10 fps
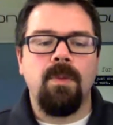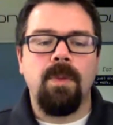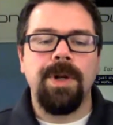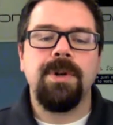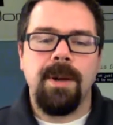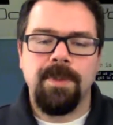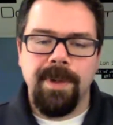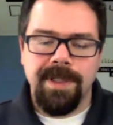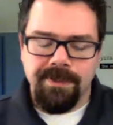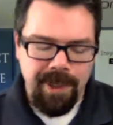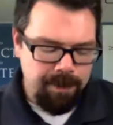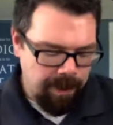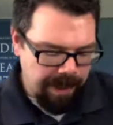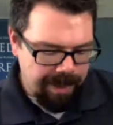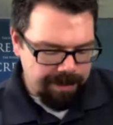when you're optimizing
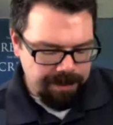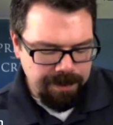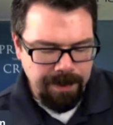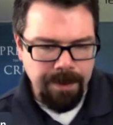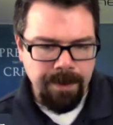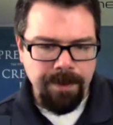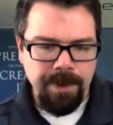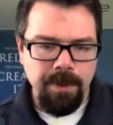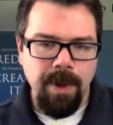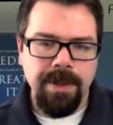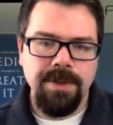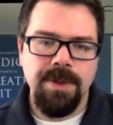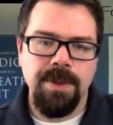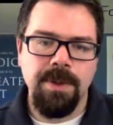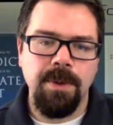Facebook ads, you want
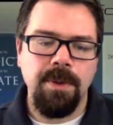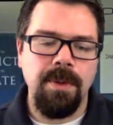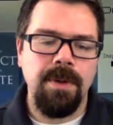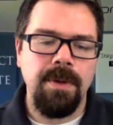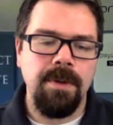to,